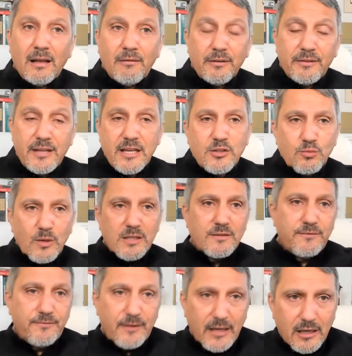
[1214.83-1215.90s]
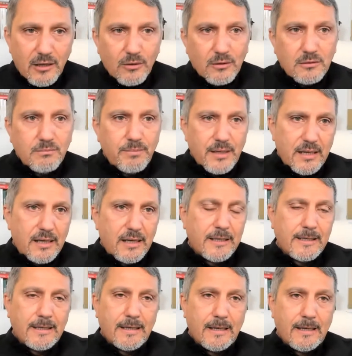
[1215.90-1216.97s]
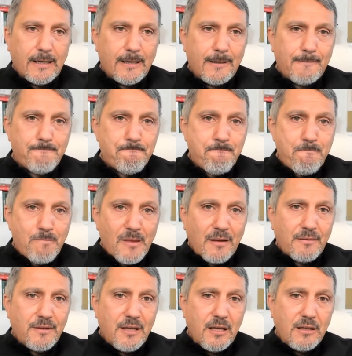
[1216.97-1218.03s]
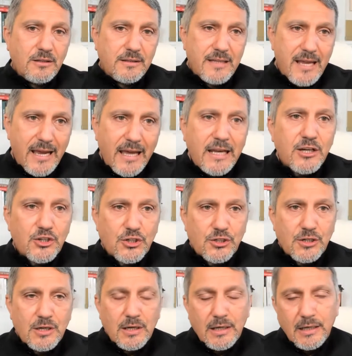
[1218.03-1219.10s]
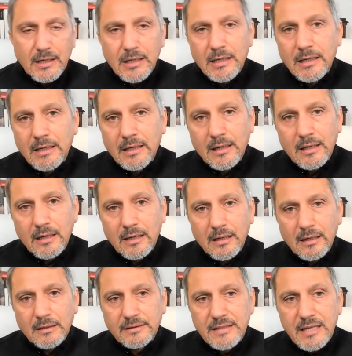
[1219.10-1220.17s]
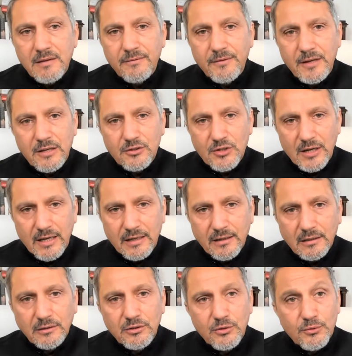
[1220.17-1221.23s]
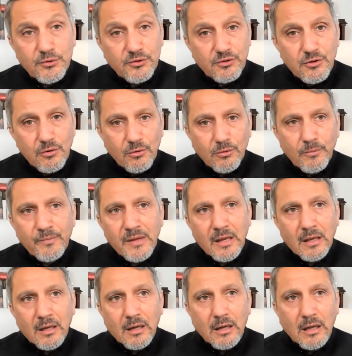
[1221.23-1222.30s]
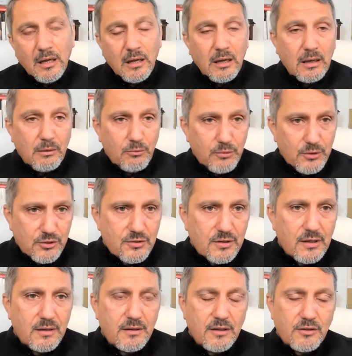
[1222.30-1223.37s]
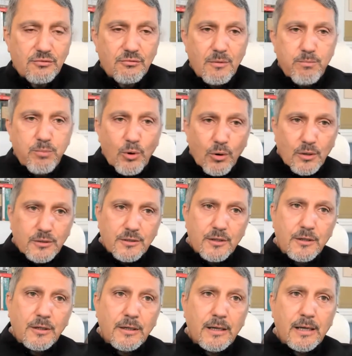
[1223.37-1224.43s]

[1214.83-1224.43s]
This was followed by the Danish TV channel News 2, which this reporter